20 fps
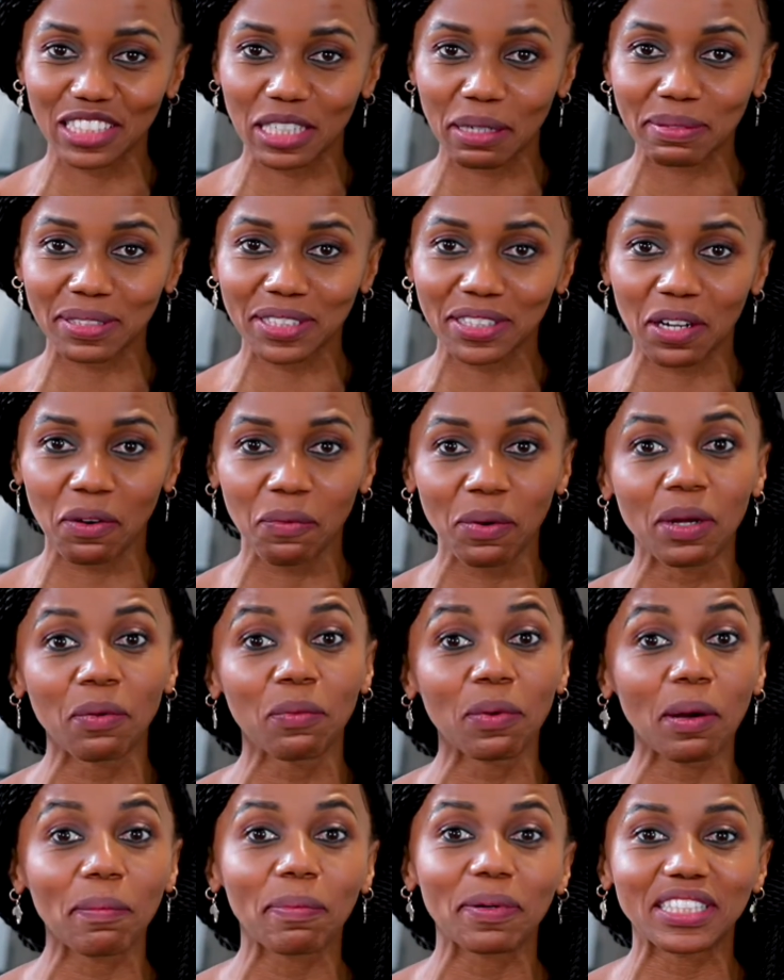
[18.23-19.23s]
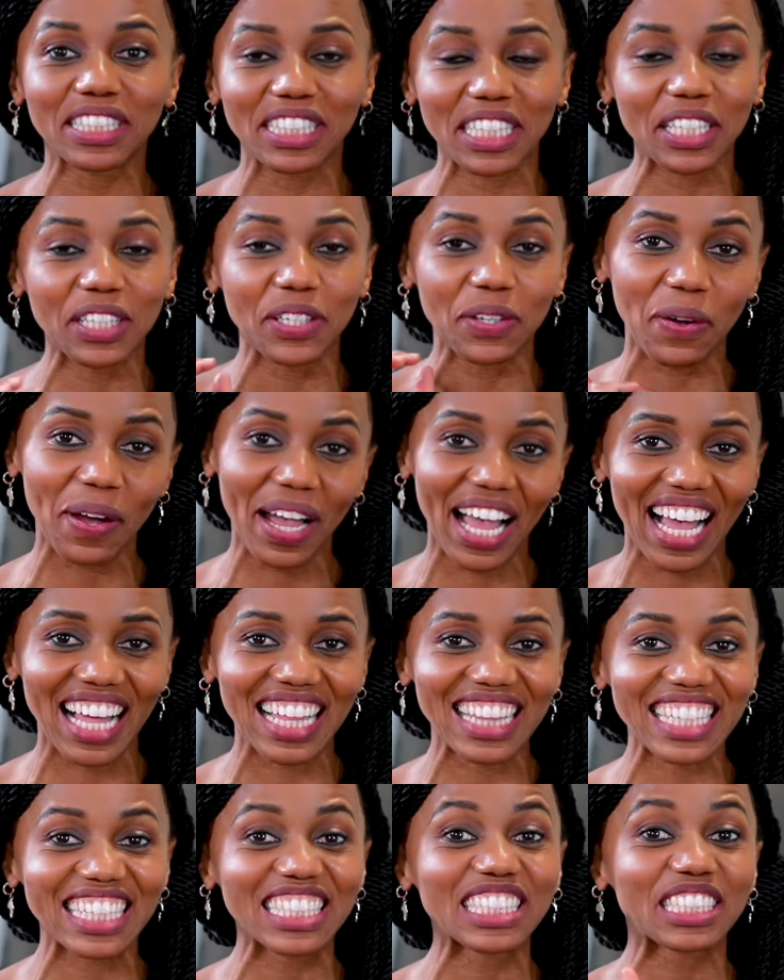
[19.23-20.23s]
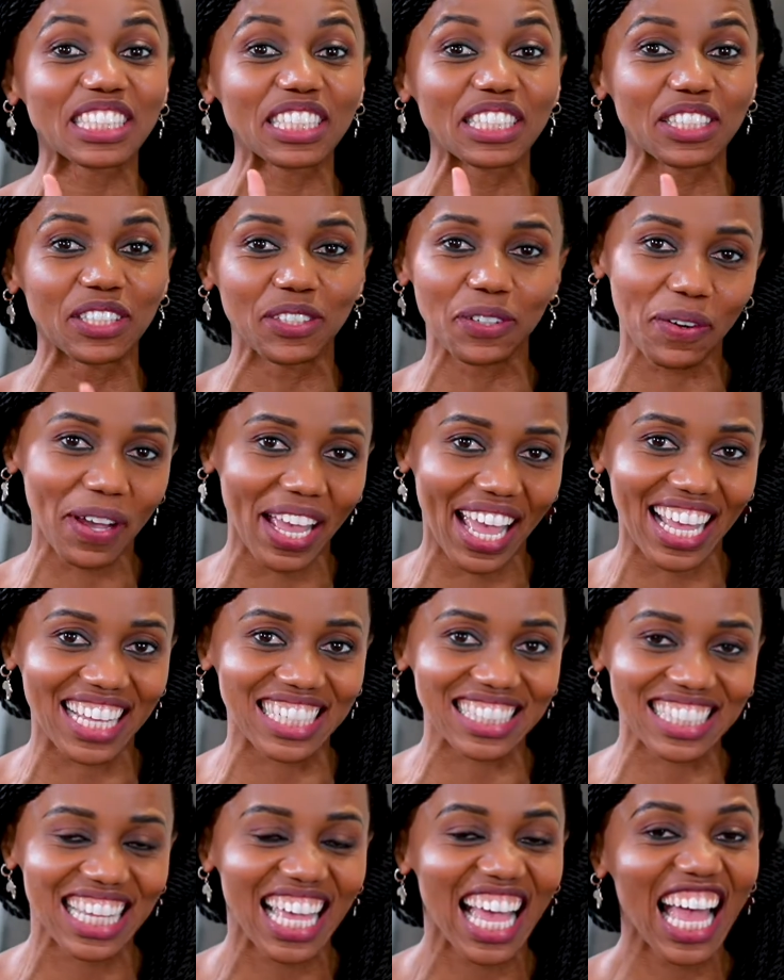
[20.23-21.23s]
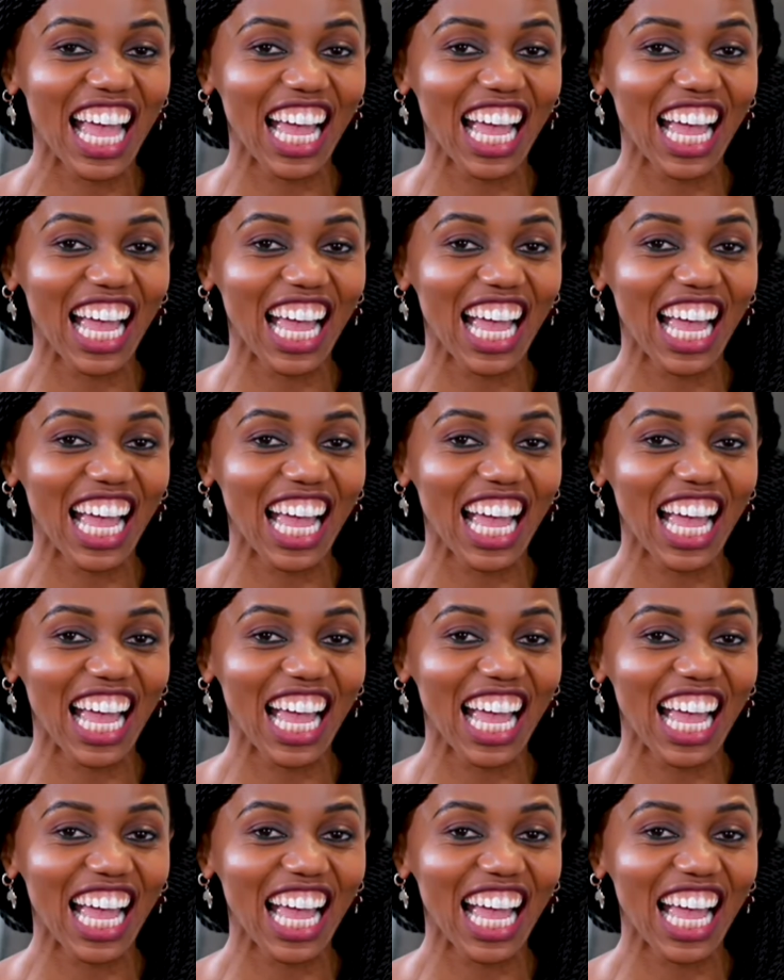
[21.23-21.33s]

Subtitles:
Tiff Show where we're putting your health into your hands.